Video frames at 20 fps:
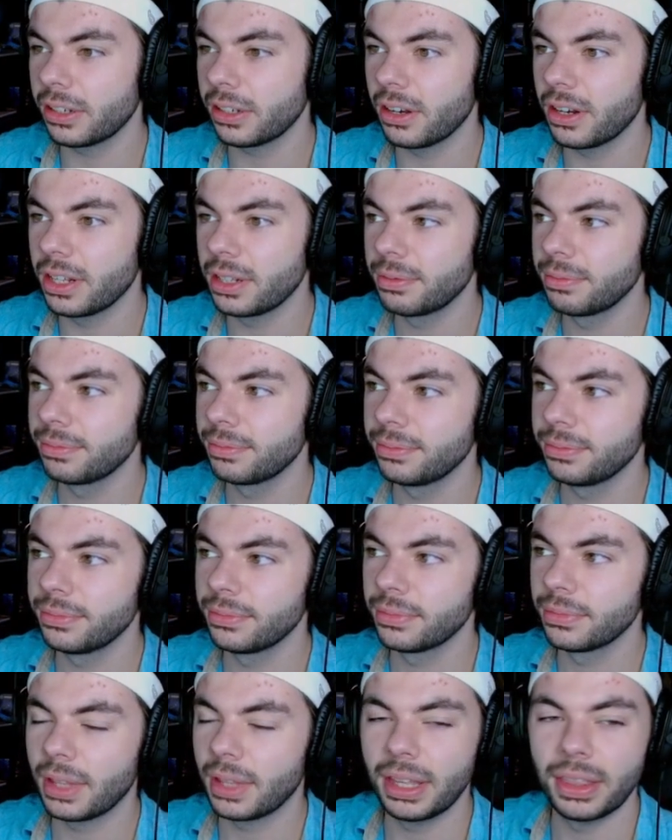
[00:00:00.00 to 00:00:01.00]
click on it,
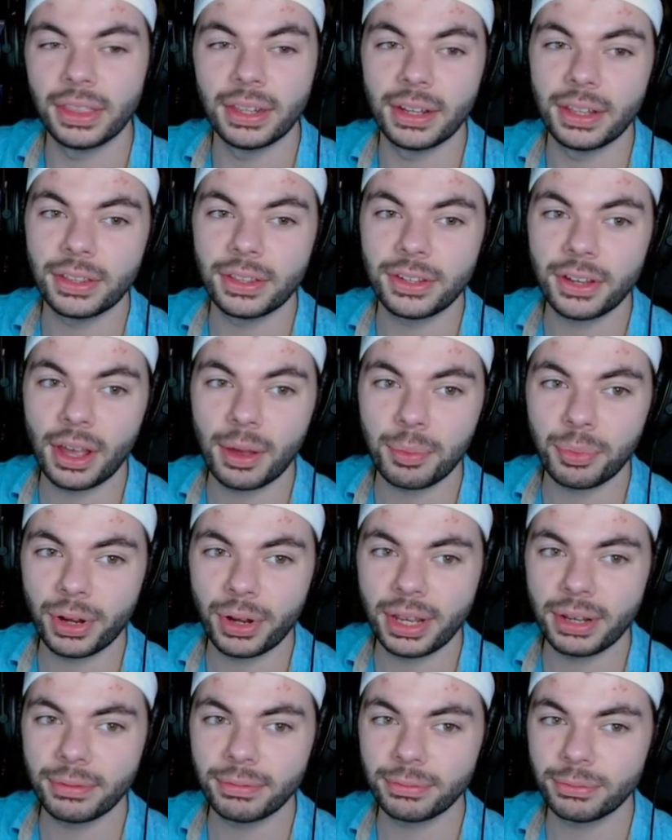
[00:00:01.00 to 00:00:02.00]
and then in the top
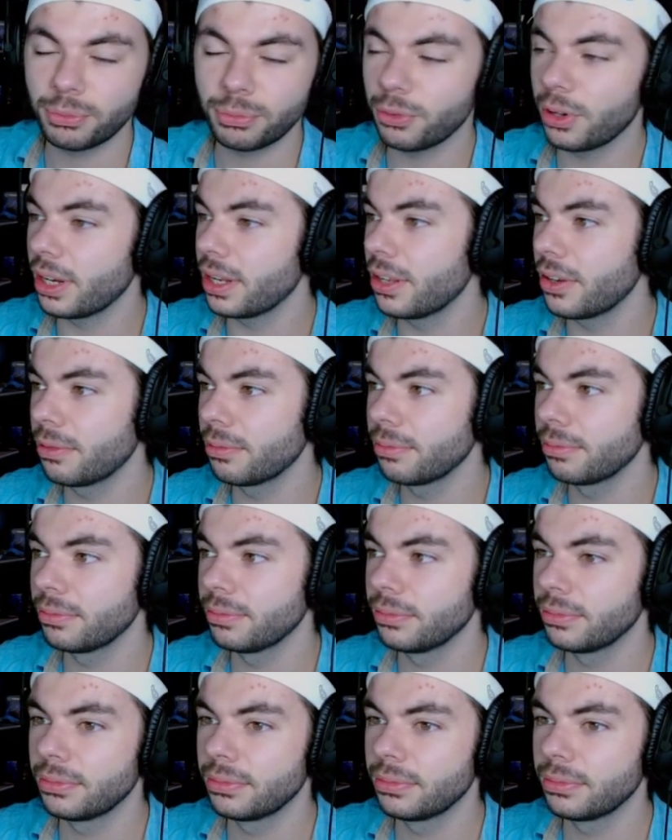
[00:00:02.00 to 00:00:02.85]
right here,